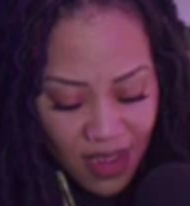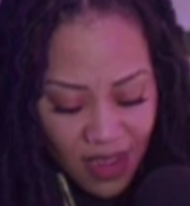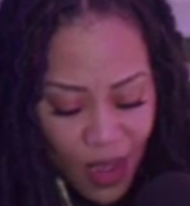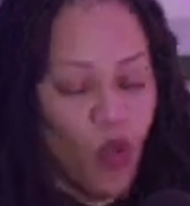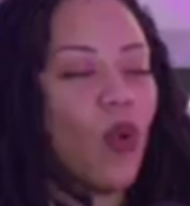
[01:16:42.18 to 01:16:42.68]

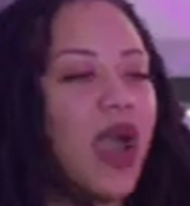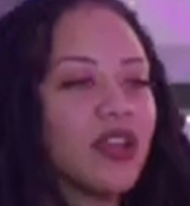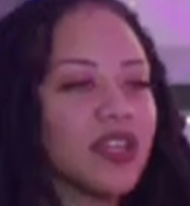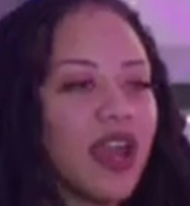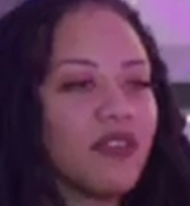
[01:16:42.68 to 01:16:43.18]
Why do
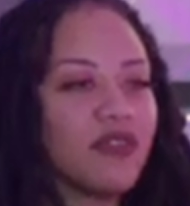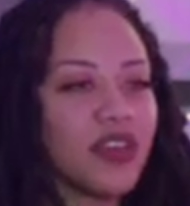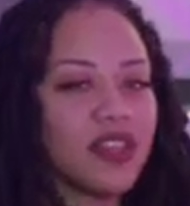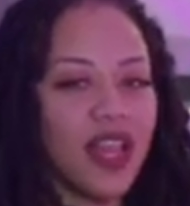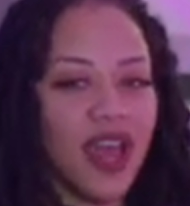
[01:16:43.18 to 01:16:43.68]
y'all
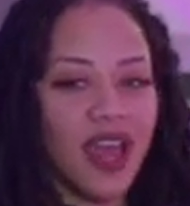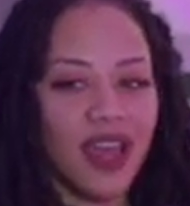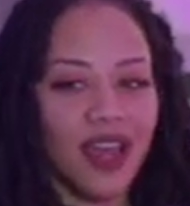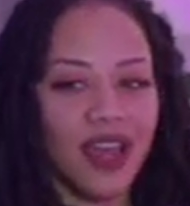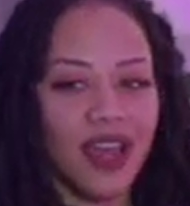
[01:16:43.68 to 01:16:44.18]
feel
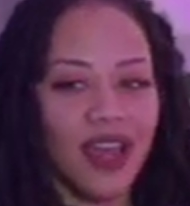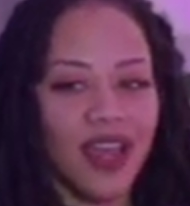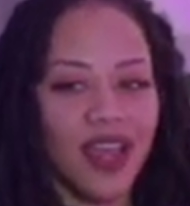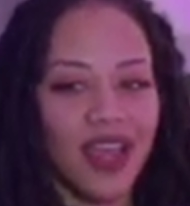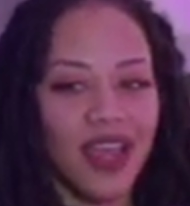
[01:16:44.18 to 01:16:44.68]
like
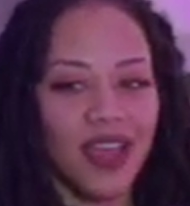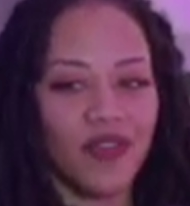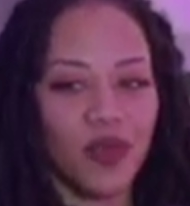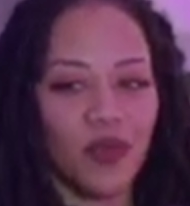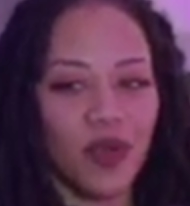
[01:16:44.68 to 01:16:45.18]
if
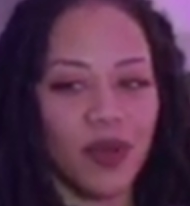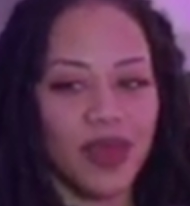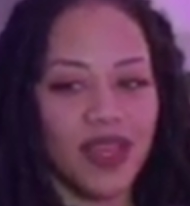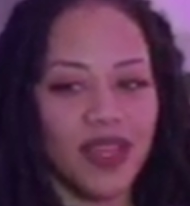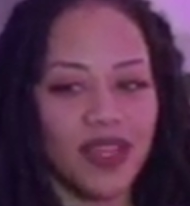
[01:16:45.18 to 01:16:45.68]
a
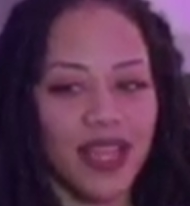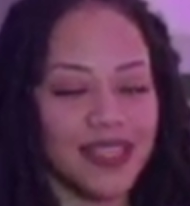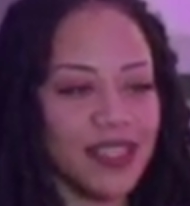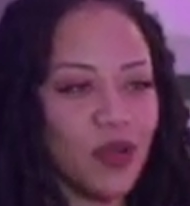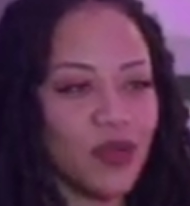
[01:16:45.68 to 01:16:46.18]
woman
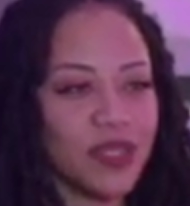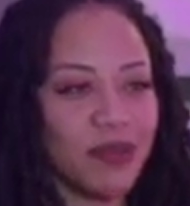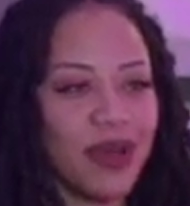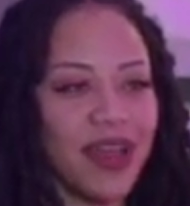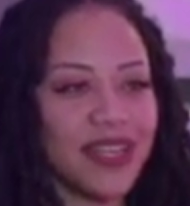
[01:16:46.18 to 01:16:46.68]
like dealt with
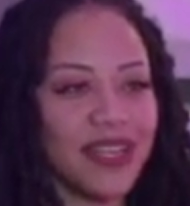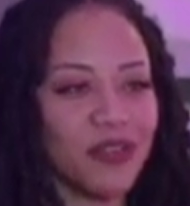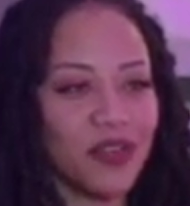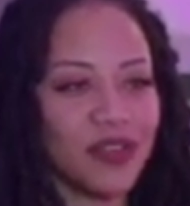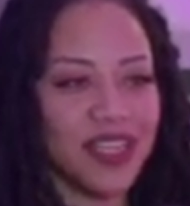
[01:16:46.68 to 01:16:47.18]
somebody, the
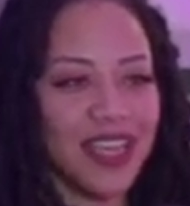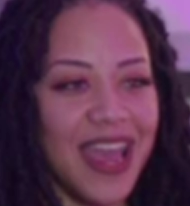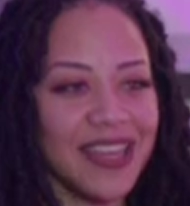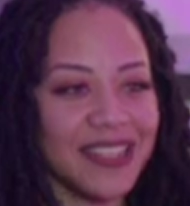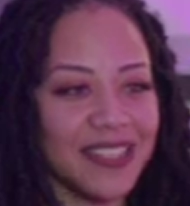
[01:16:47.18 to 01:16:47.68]
first thing y'all
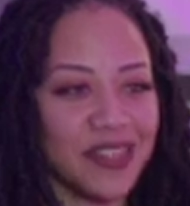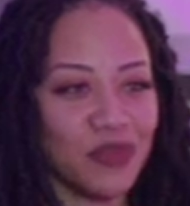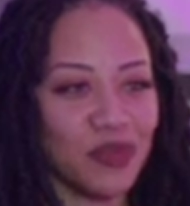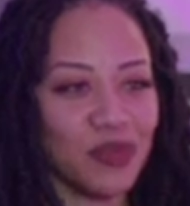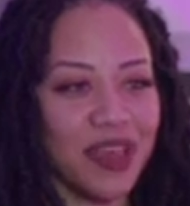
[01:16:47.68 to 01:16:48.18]
ask is if
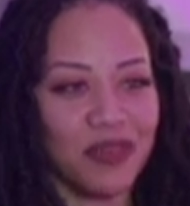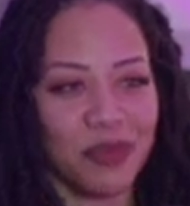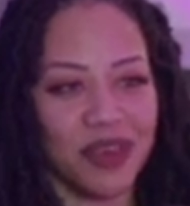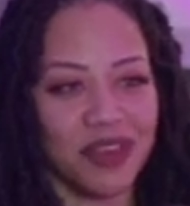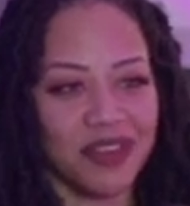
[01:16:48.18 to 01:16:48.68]
you gave him head?